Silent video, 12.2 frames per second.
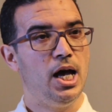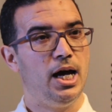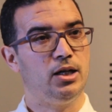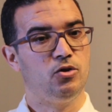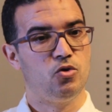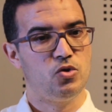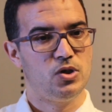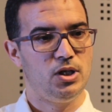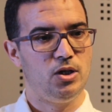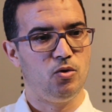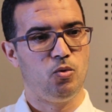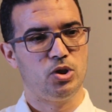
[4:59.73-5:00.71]
and to
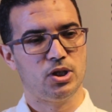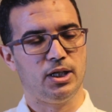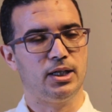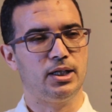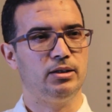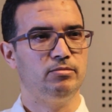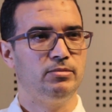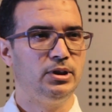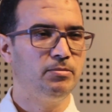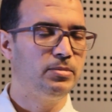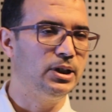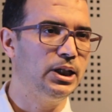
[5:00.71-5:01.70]
see which are
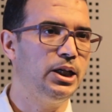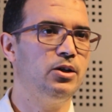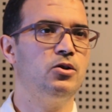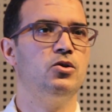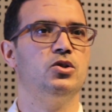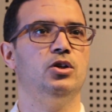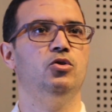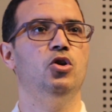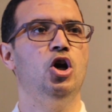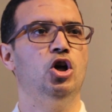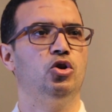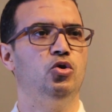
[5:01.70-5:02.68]
team players and
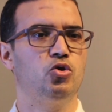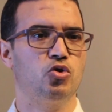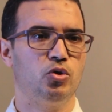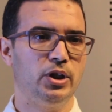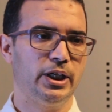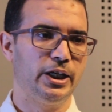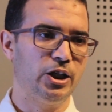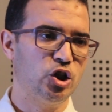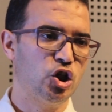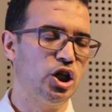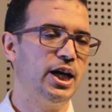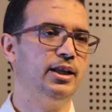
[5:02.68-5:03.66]
those who take
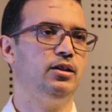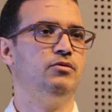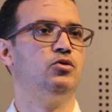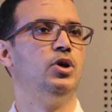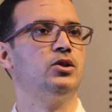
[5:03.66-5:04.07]
initiatives to